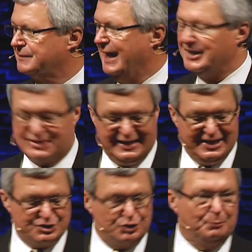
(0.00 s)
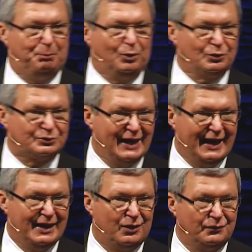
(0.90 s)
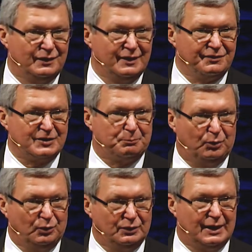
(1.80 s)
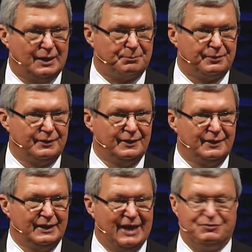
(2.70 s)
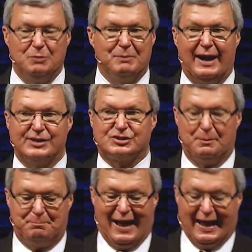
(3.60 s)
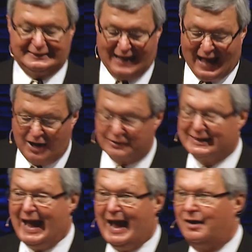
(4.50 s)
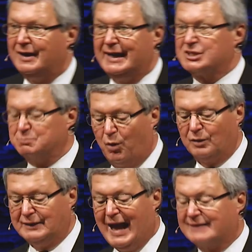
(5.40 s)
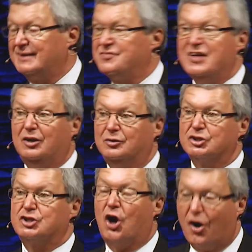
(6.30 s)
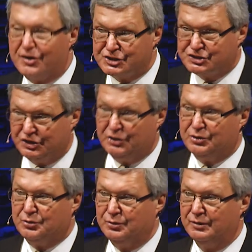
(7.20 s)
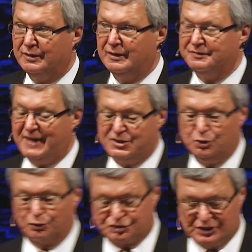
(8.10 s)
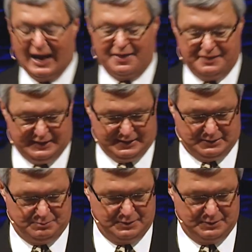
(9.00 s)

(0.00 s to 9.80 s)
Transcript: It's easier to pull down than to pull up. If you marry some bad guy or gal, it's more likely they'll tarnish you than you'll shine them